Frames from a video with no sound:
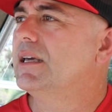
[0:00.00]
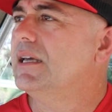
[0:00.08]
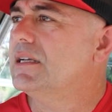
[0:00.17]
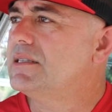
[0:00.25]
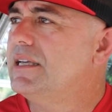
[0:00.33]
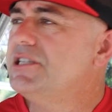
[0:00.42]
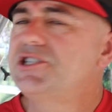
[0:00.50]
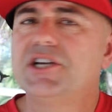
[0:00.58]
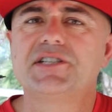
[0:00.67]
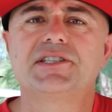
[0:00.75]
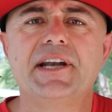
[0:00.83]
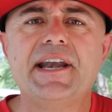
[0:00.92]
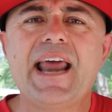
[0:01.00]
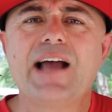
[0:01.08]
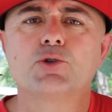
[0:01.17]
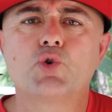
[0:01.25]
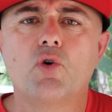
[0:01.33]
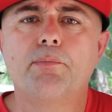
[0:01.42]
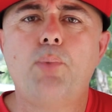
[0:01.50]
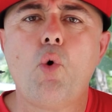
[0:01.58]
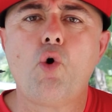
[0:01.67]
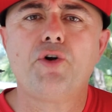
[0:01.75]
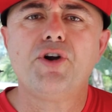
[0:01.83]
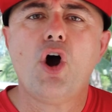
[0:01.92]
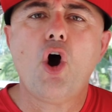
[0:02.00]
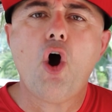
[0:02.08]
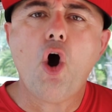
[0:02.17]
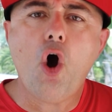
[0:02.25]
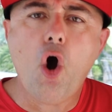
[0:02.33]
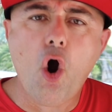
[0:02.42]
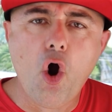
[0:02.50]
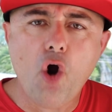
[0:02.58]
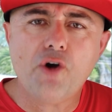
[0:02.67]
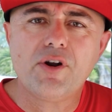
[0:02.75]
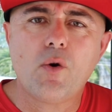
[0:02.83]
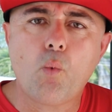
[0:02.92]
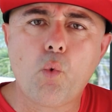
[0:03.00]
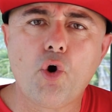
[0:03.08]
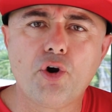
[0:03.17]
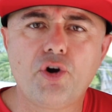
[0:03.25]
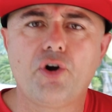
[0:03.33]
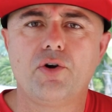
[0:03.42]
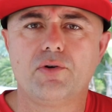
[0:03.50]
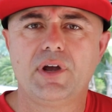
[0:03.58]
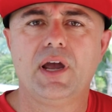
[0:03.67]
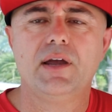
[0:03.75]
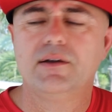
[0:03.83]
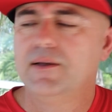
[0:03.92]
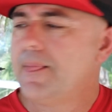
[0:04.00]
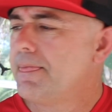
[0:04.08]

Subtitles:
is he's just a natural born hard worker, okay?